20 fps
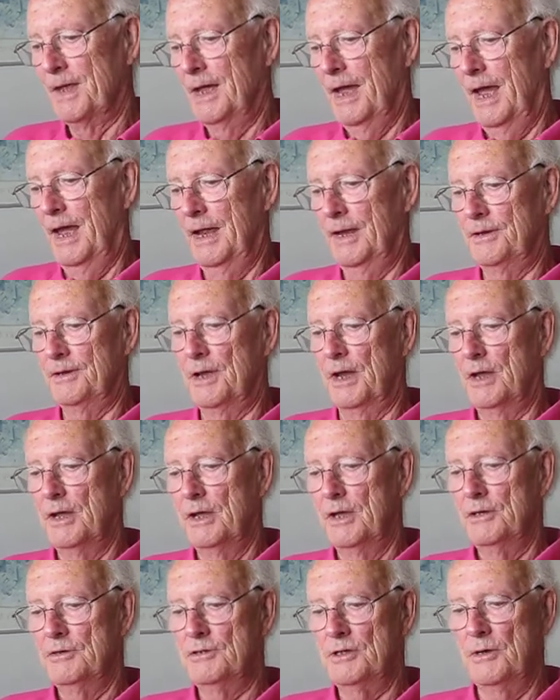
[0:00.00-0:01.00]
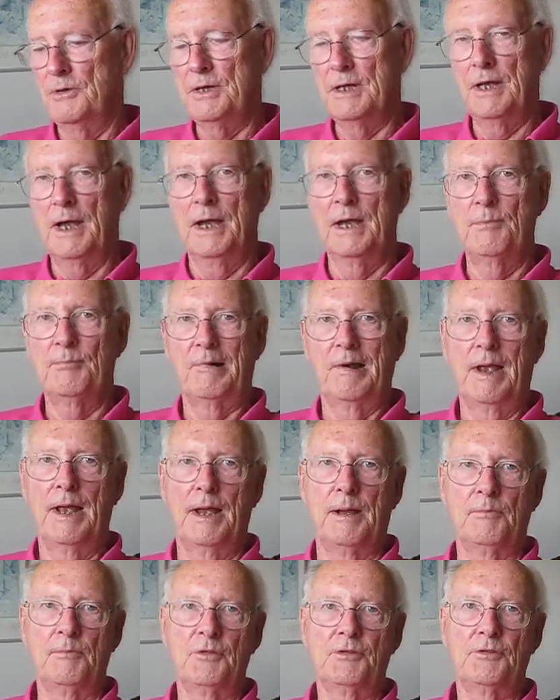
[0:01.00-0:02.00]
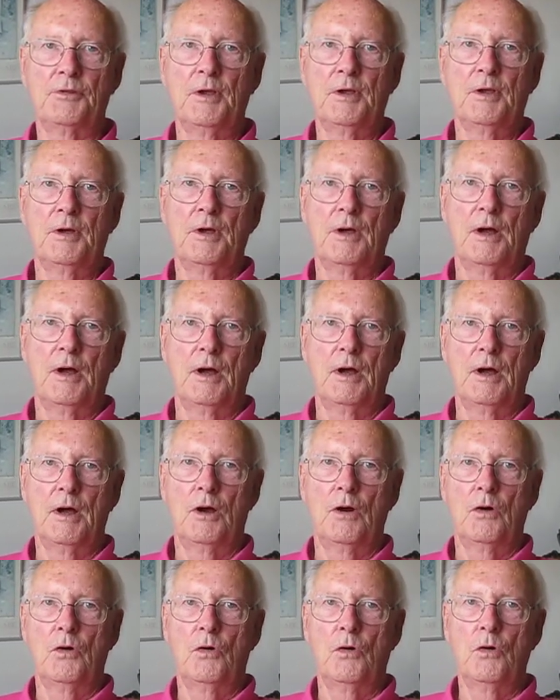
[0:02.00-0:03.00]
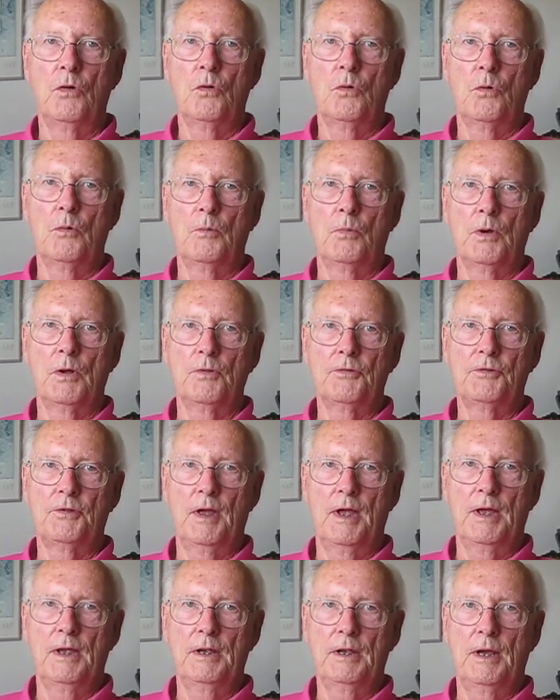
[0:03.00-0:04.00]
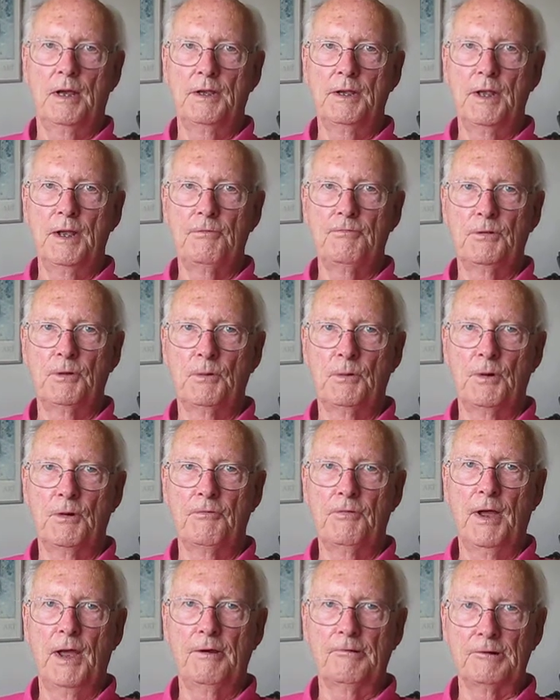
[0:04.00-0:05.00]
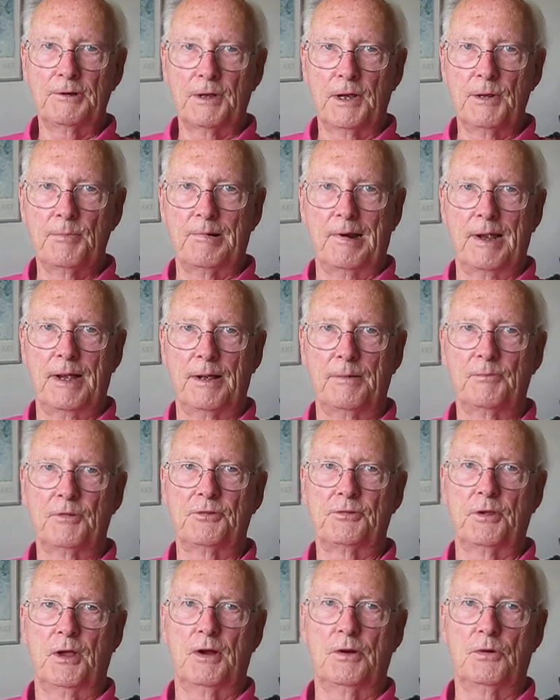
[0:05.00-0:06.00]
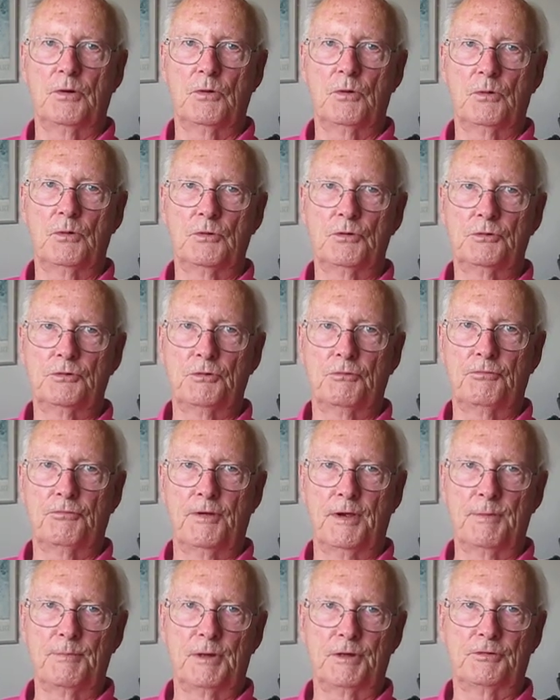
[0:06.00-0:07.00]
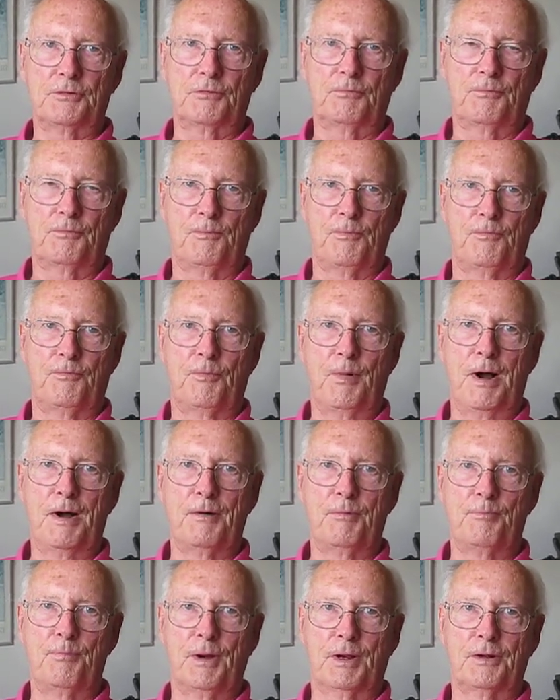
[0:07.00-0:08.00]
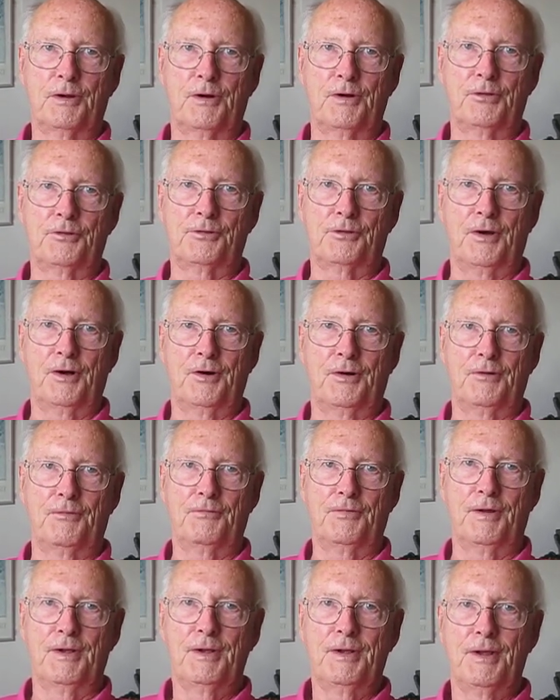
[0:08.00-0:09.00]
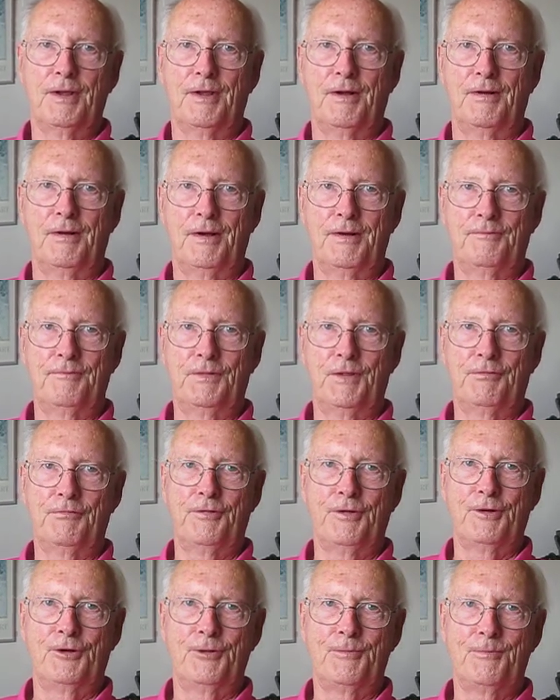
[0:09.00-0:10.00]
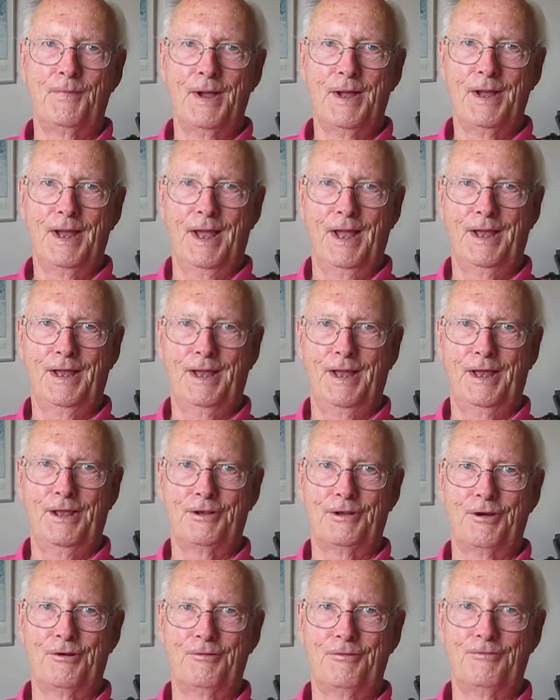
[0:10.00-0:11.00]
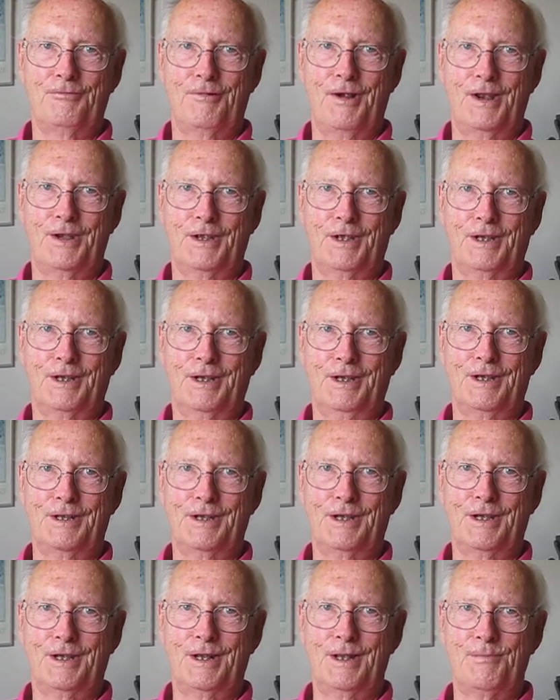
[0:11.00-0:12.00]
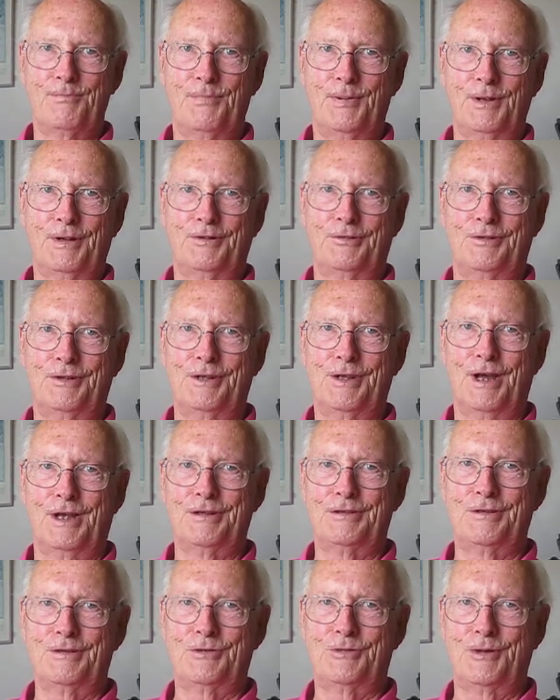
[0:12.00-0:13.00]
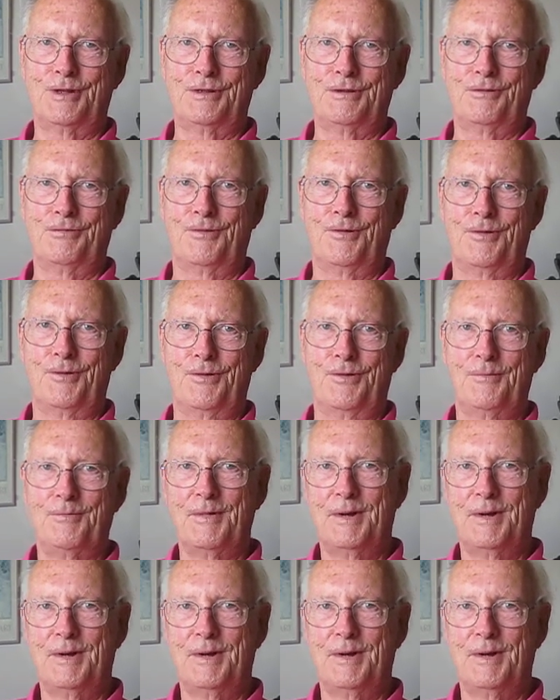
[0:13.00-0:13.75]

And Tony Abrahams, who was a nephew of Howard Abrahams, who was famous because of the film and running in the Olympics in 1924.